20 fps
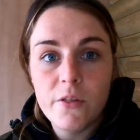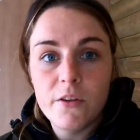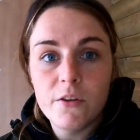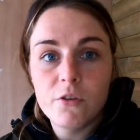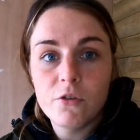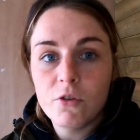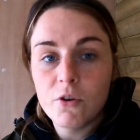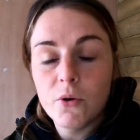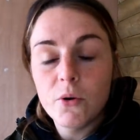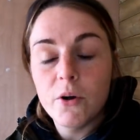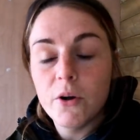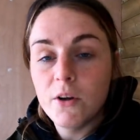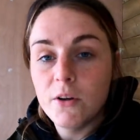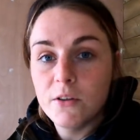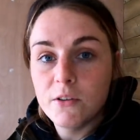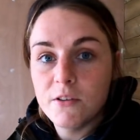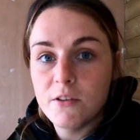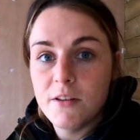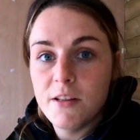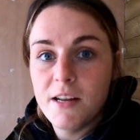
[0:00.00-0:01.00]
the screw
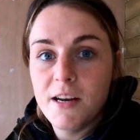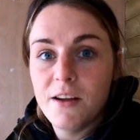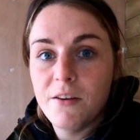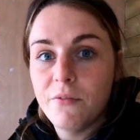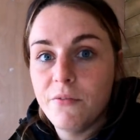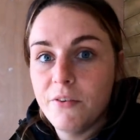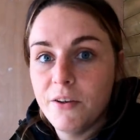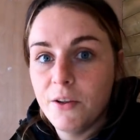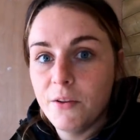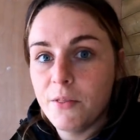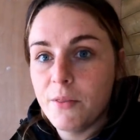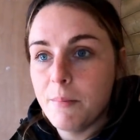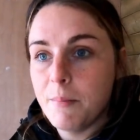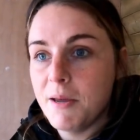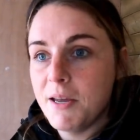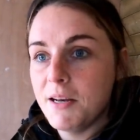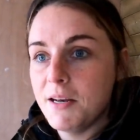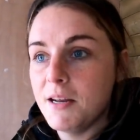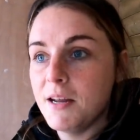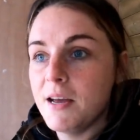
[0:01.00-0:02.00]
holes and then I've filled them
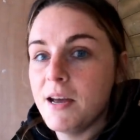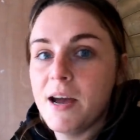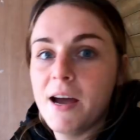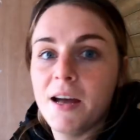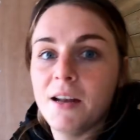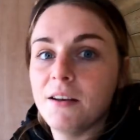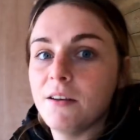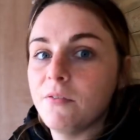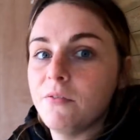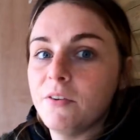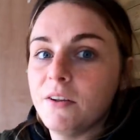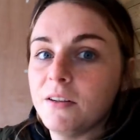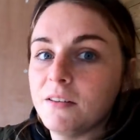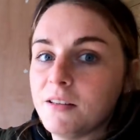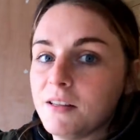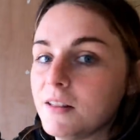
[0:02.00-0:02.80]
in, and I've filled